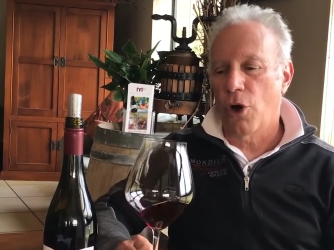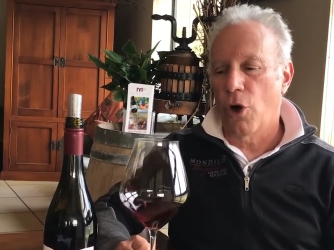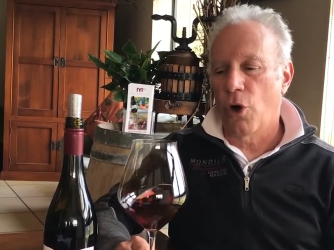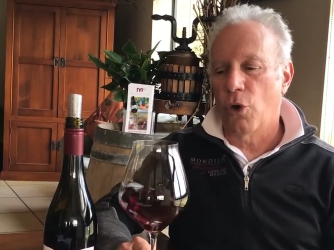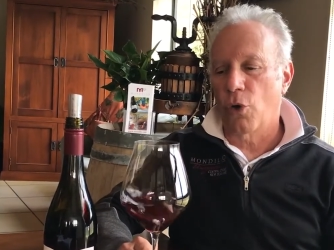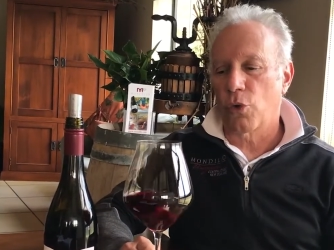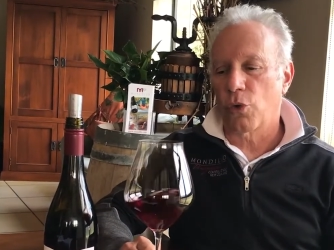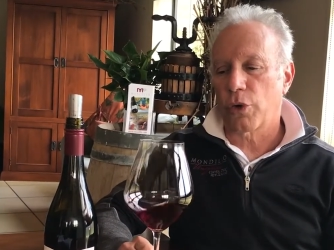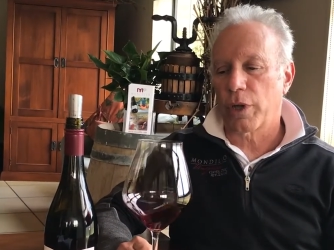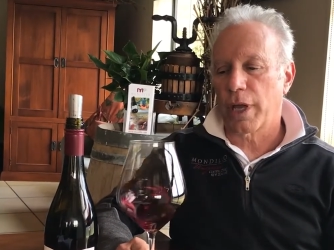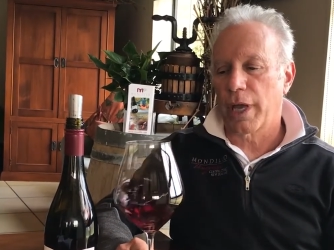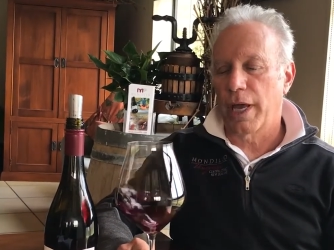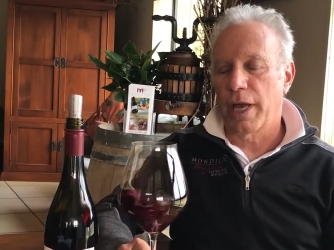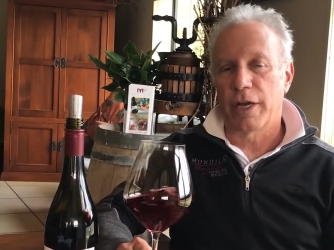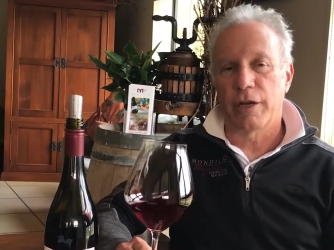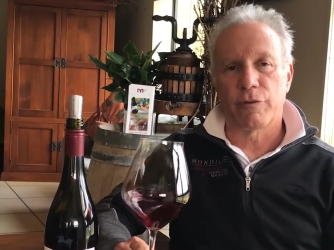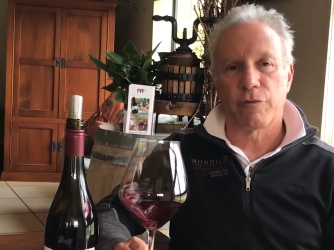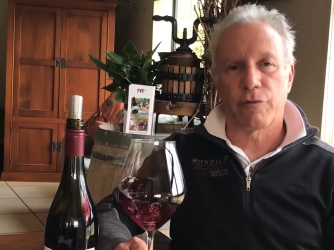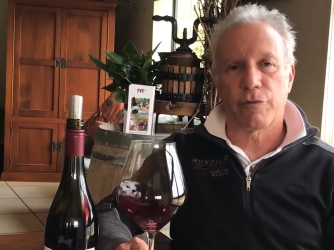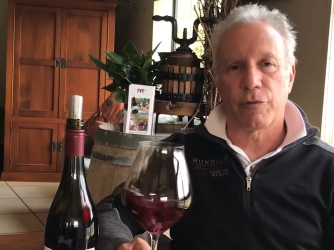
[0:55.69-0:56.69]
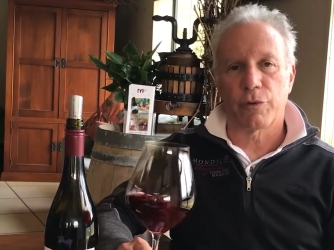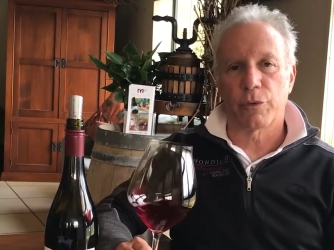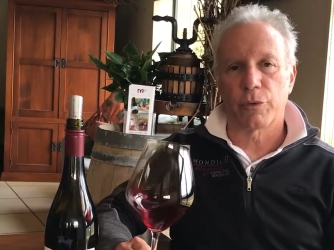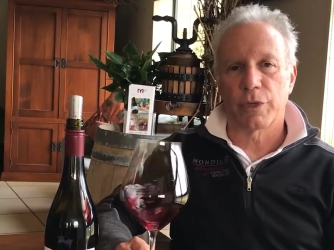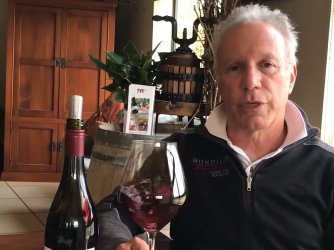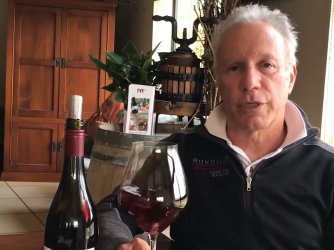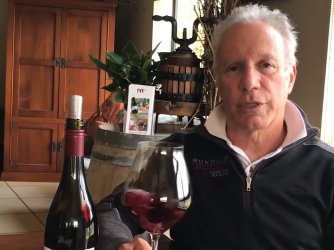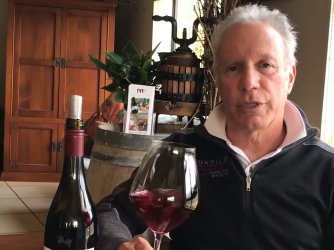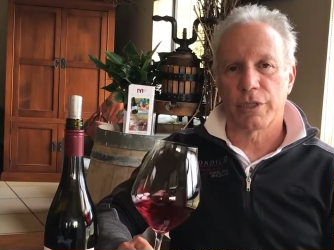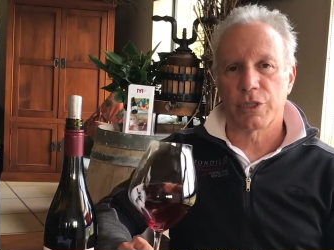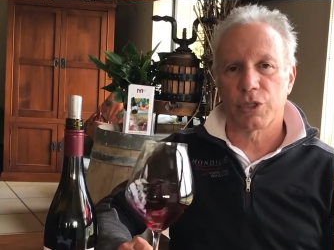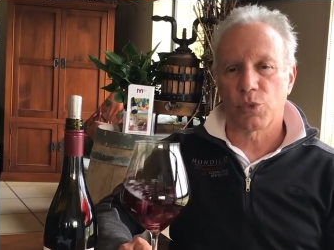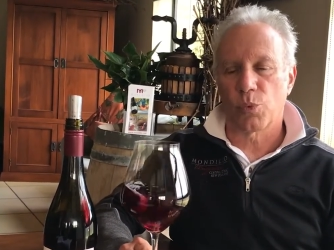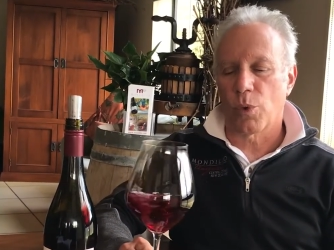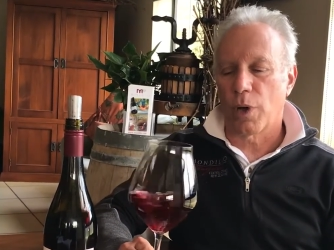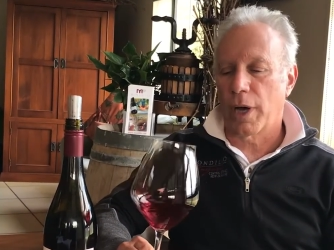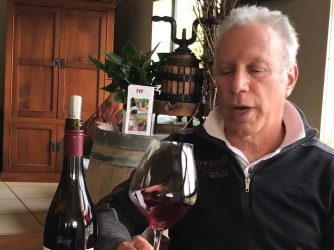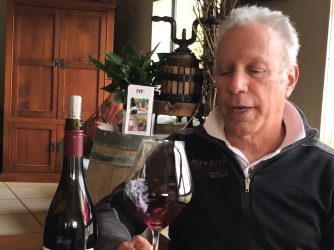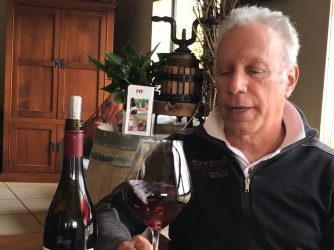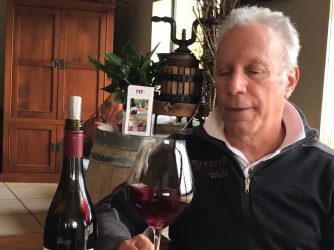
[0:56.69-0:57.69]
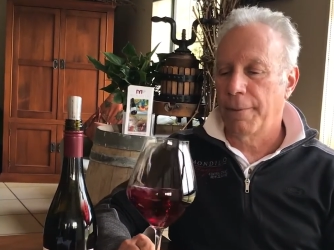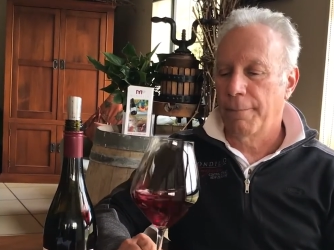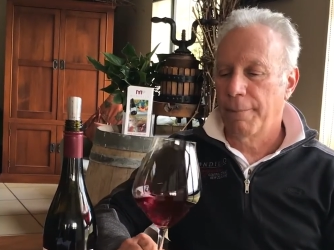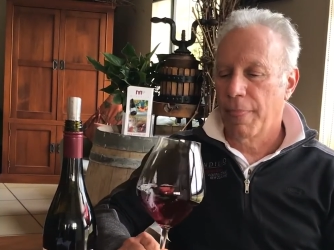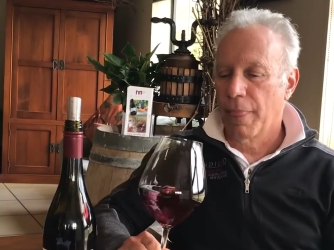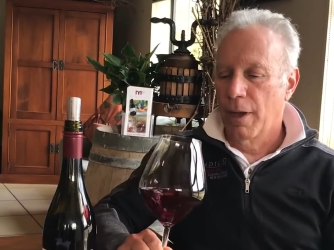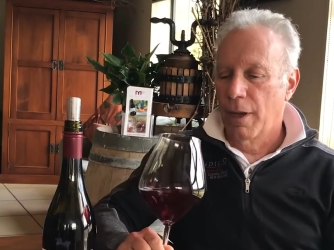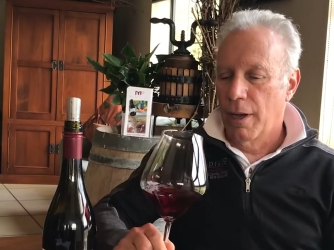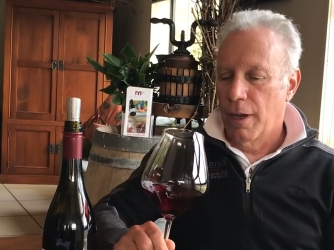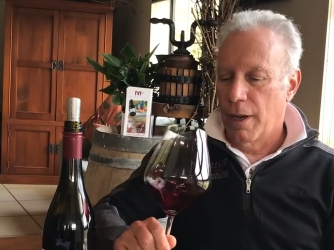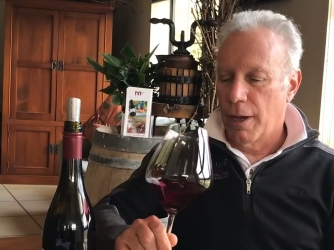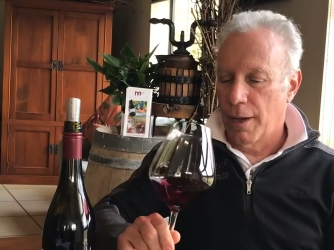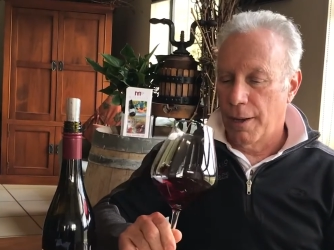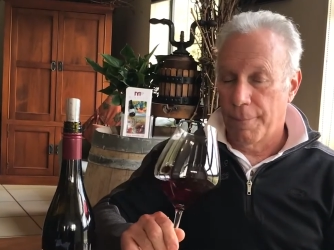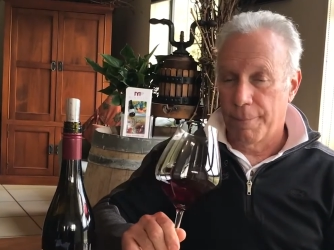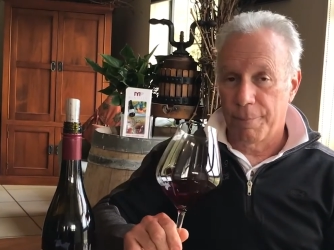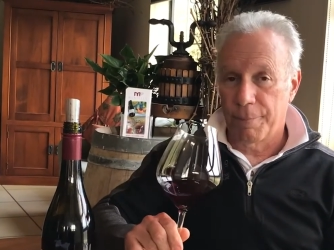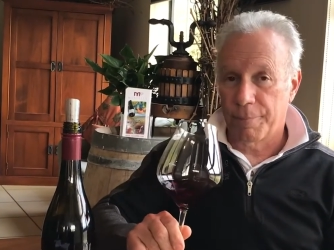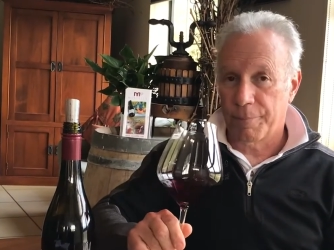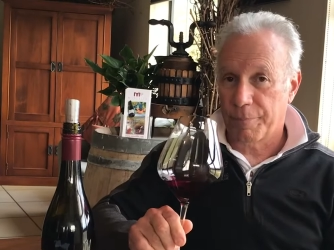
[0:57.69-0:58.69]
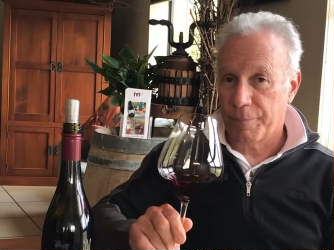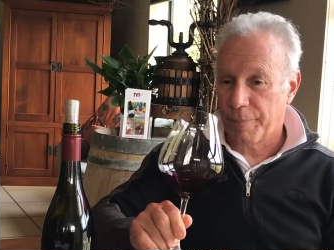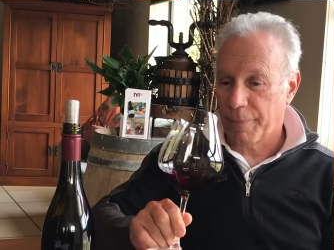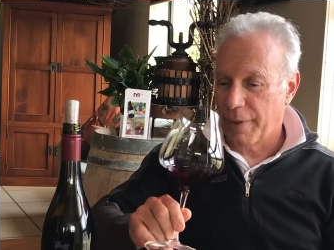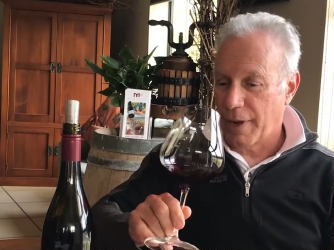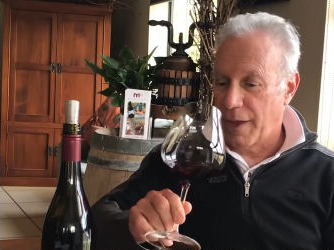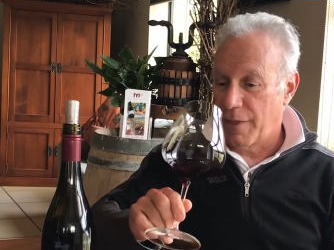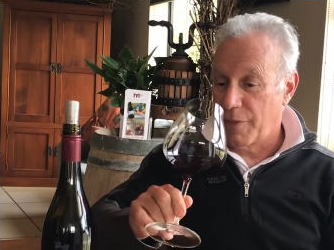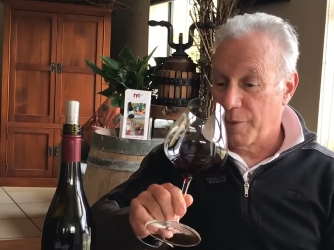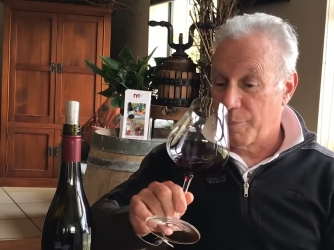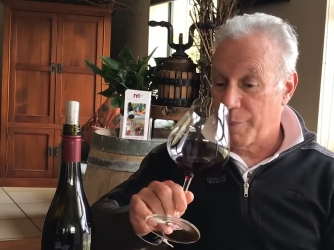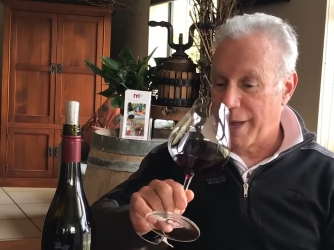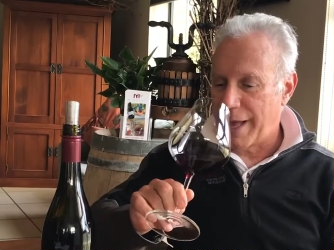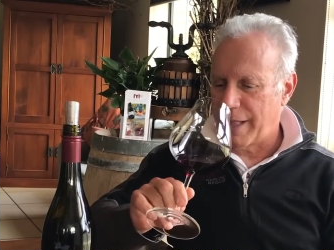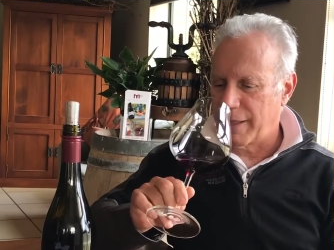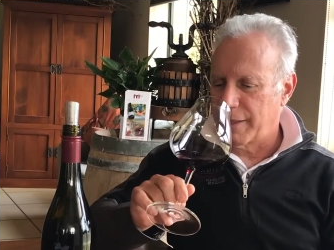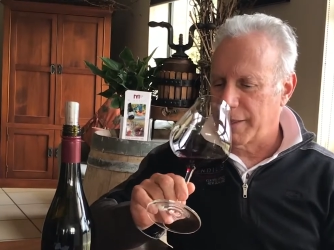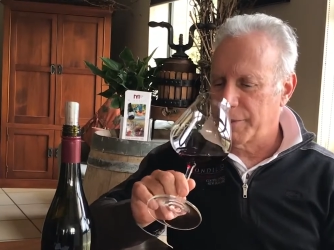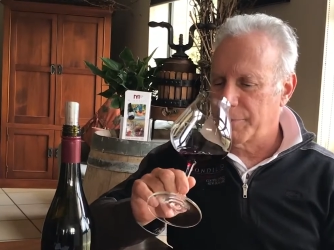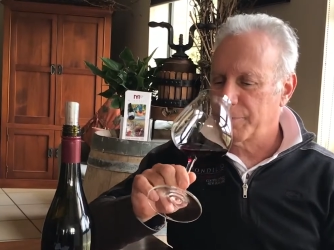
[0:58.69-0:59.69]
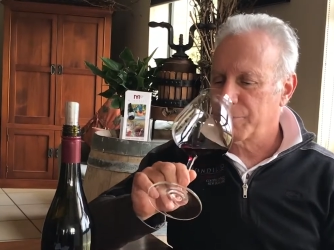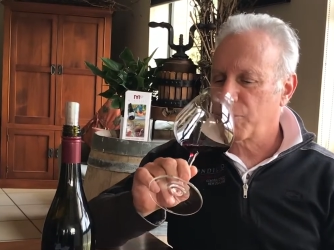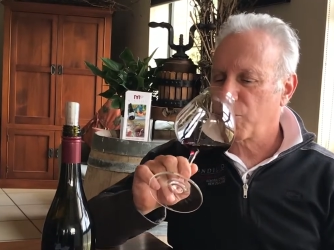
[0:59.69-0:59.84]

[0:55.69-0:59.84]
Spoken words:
oak and fruit in this wine. On the palate,